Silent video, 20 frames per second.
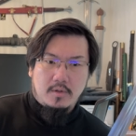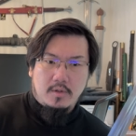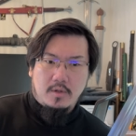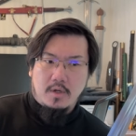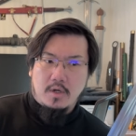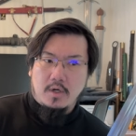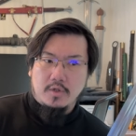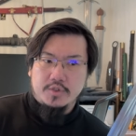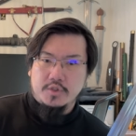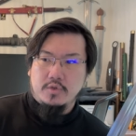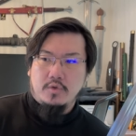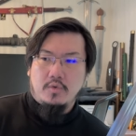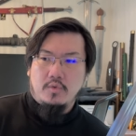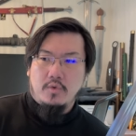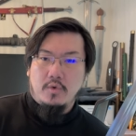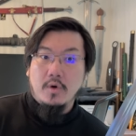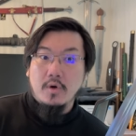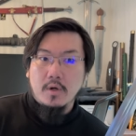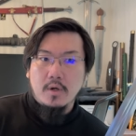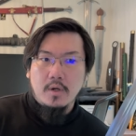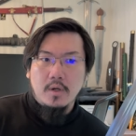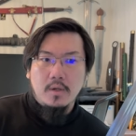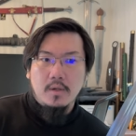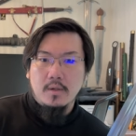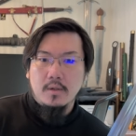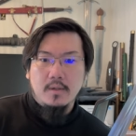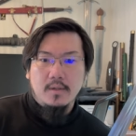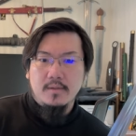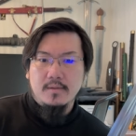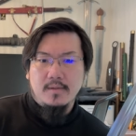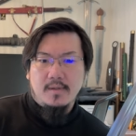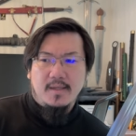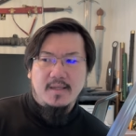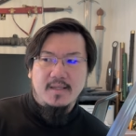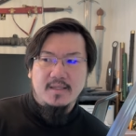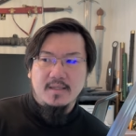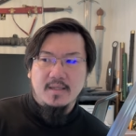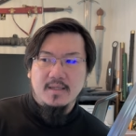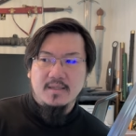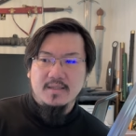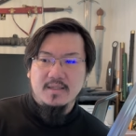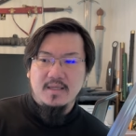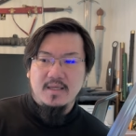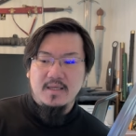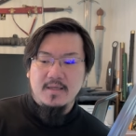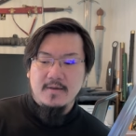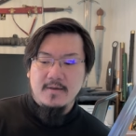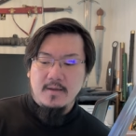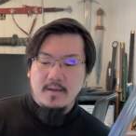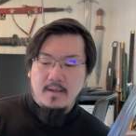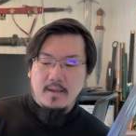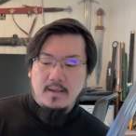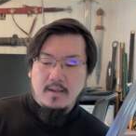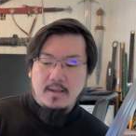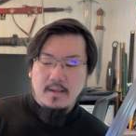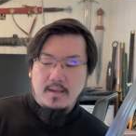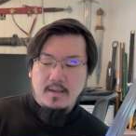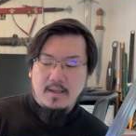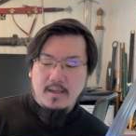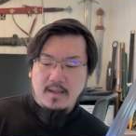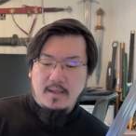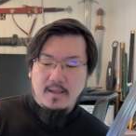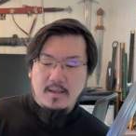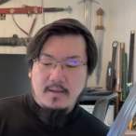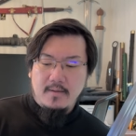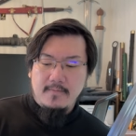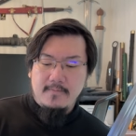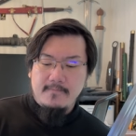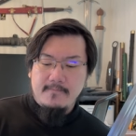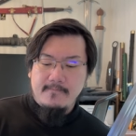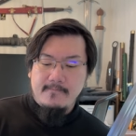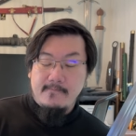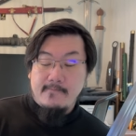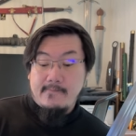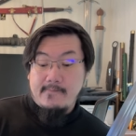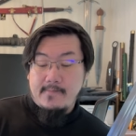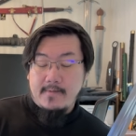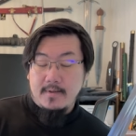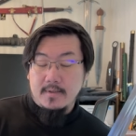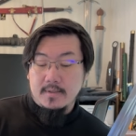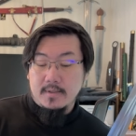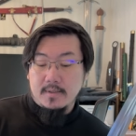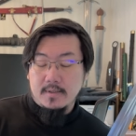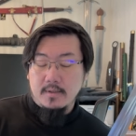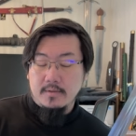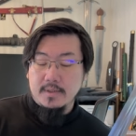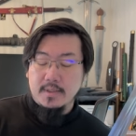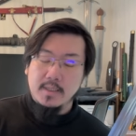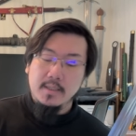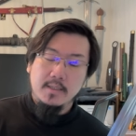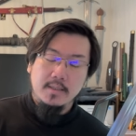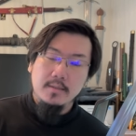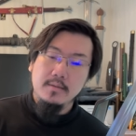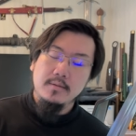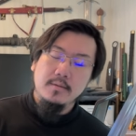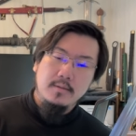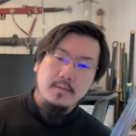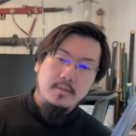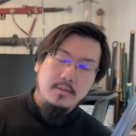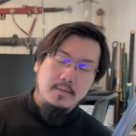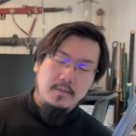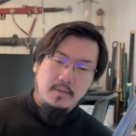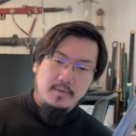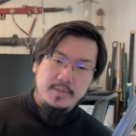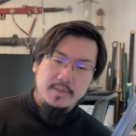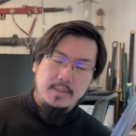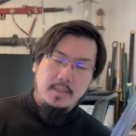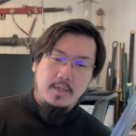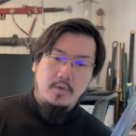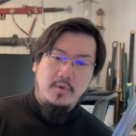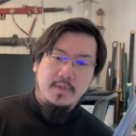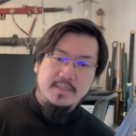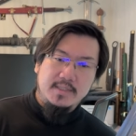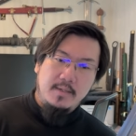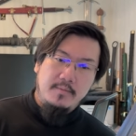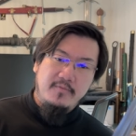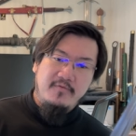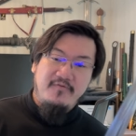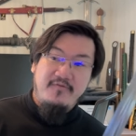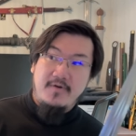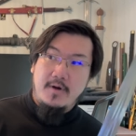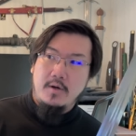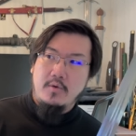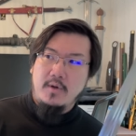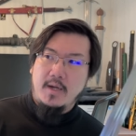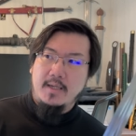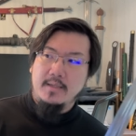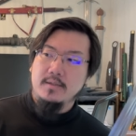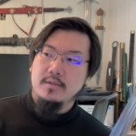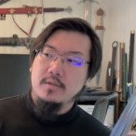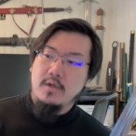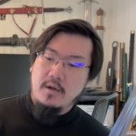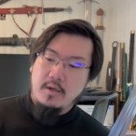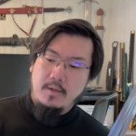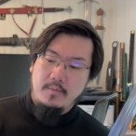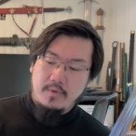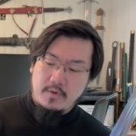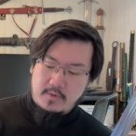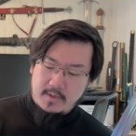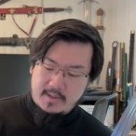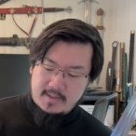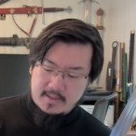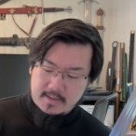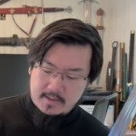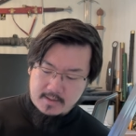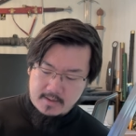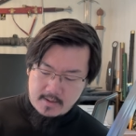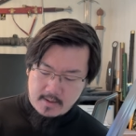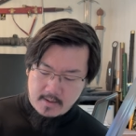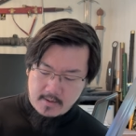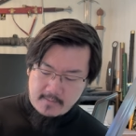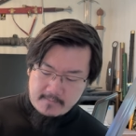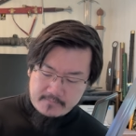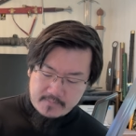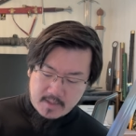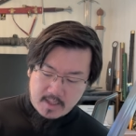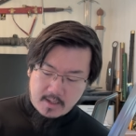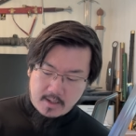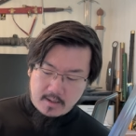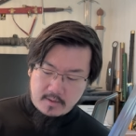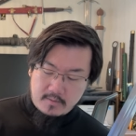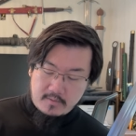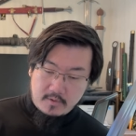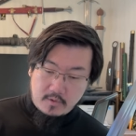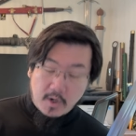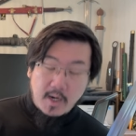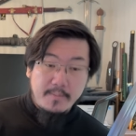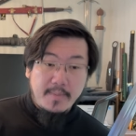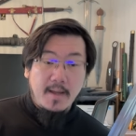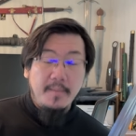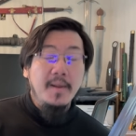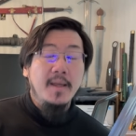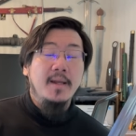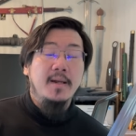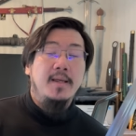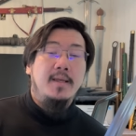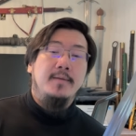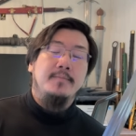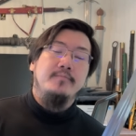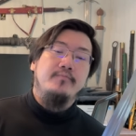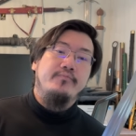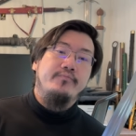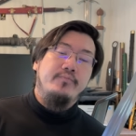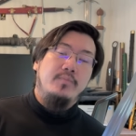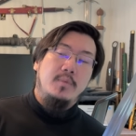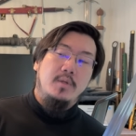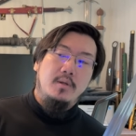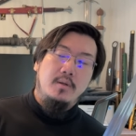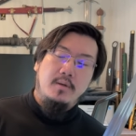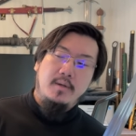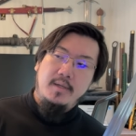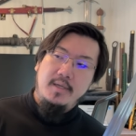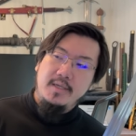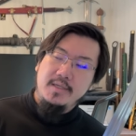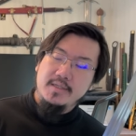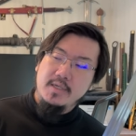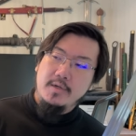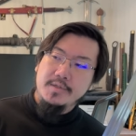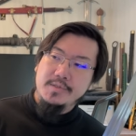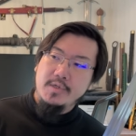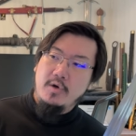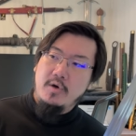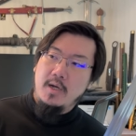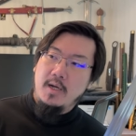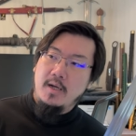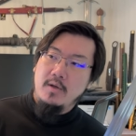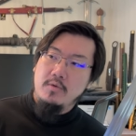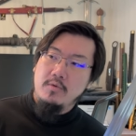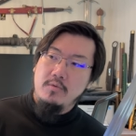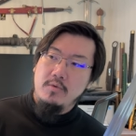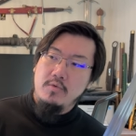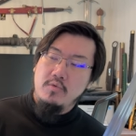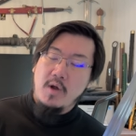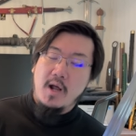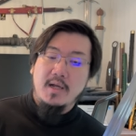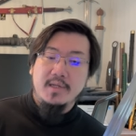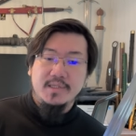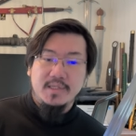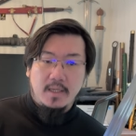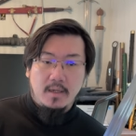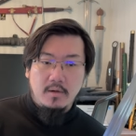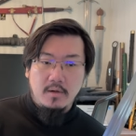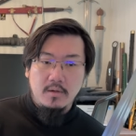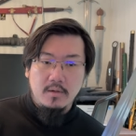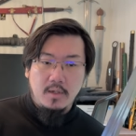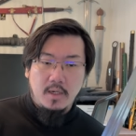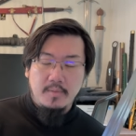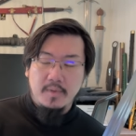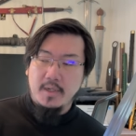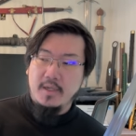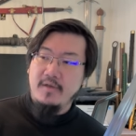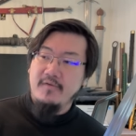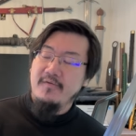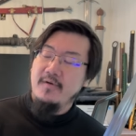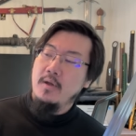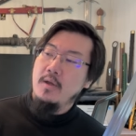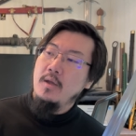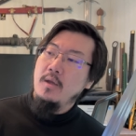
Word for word: Cultural War. It, it's he he is associated closely with some far right talking points, and quite publicly. He's also a rock singer, I believe.